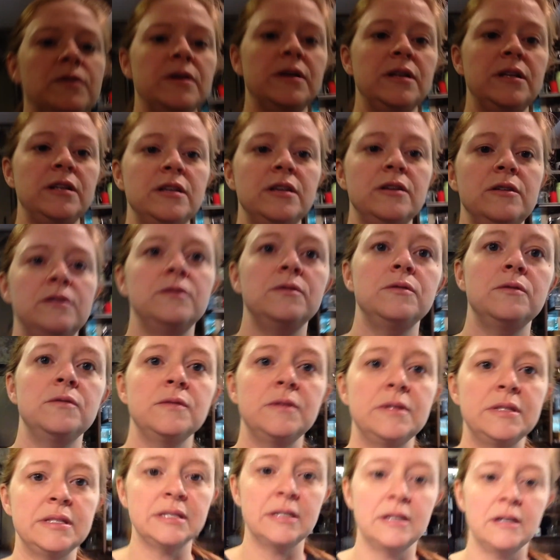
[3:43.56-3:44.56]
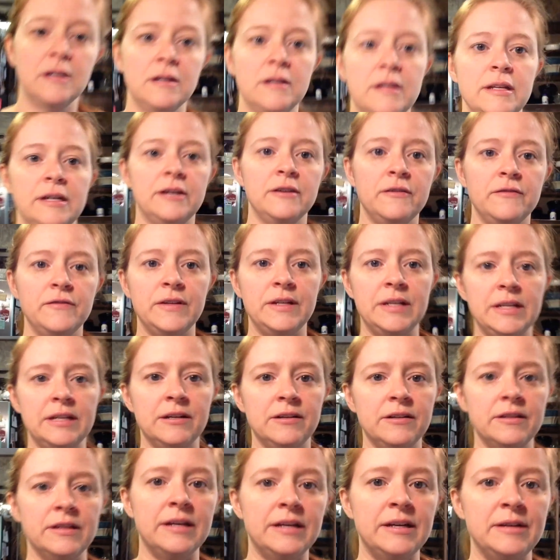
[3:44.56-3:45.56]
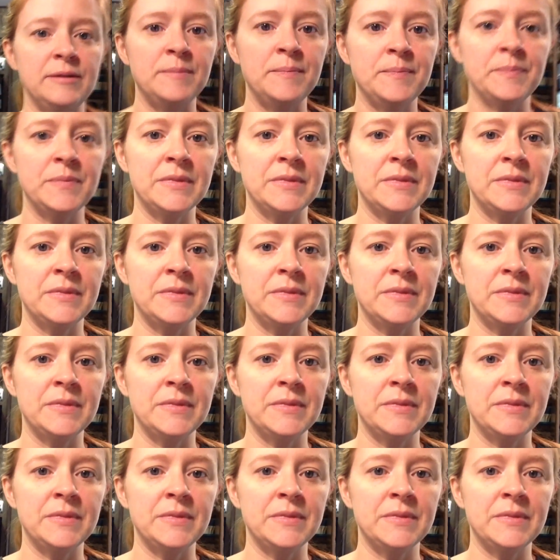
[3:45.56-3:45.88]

can use clear vanilla.